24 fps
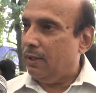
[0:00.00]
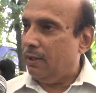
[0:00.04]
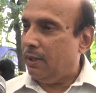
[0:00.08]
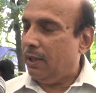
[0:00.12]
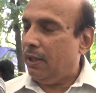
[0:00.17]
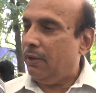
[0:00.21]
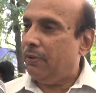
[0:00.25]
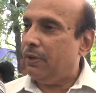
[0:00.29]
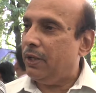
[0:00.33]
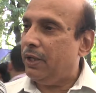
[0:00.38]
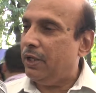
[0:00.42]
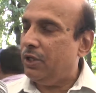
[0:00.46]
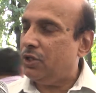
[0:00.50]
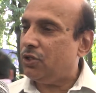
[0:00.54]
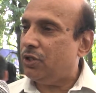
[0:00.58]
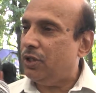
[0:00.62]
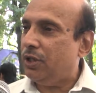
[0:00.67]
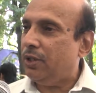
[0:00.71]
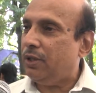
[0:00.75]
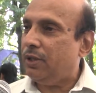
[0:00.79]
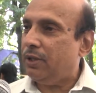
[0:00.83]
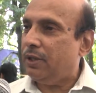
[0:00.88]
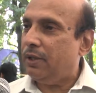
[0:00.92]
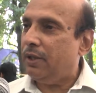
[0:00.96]
our
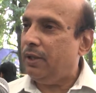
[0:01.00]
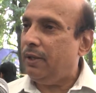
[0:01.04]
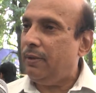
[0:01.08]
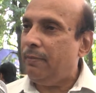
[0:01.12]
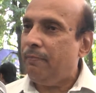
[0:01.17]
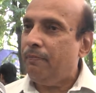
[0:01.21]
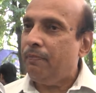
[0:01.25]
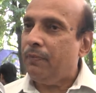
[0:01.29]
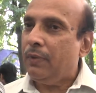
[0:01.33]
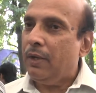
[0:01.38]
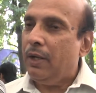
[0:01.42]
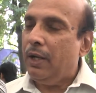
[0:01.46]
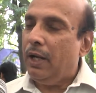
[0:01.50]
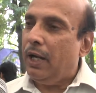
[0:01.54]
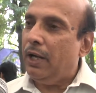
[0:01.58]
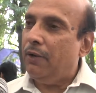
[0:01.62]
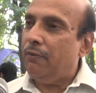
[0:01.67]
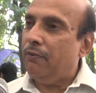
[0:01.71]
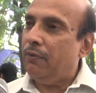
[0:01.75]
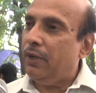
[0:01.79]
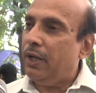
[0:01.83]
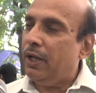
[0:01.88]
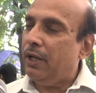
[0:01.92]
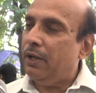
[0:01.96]
district here,
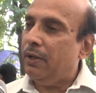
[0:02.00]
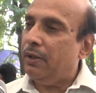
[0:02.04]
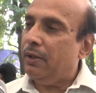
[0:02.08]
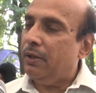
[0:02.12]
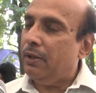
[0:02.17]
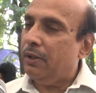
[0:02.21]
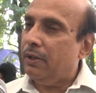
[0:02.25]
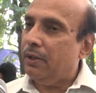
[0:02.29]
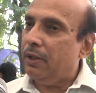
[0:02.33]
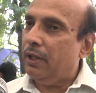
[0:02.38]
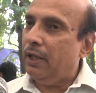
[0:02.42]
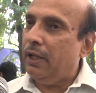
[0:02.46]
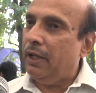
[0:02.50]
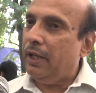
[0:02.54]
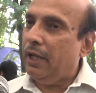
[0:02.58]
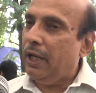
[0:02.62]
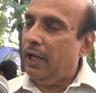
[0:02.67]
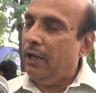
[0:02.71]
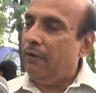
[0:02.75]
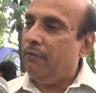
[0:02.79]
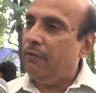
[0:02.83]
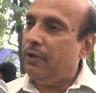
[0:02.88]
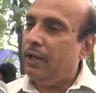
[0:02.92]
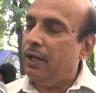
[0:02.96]
and we are telling
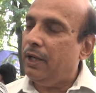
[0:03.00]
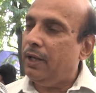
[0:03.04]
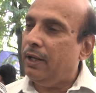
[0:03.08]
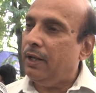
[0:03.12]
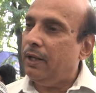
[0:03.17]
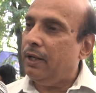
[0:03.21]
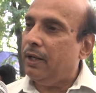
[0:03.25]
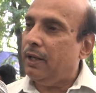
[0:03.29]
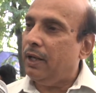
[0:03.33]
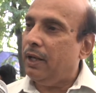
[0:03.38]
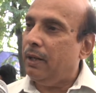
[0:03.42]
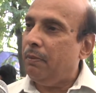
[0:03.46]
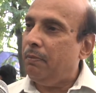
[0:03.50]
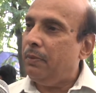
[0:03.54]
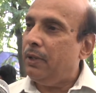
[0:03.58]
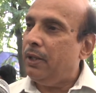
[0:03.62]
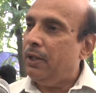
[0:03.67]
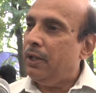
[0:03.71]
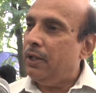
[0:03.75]
every club